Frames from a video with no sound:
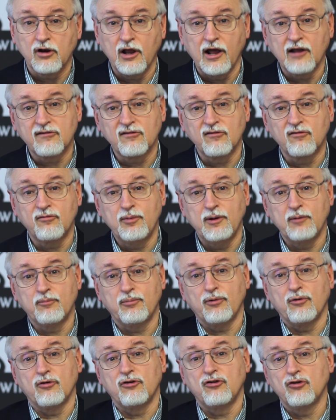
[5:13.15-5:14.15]
lots of
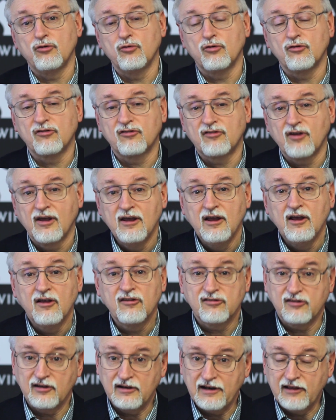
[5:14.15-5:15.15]
people used
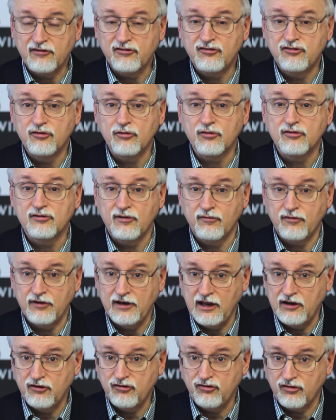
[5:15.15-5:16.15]
celestial
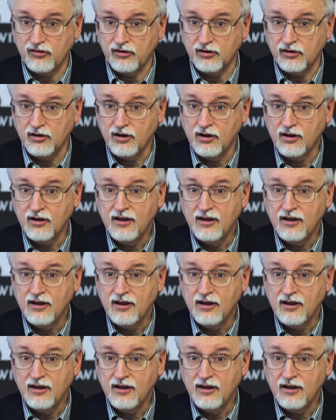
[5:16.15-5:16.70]
divination,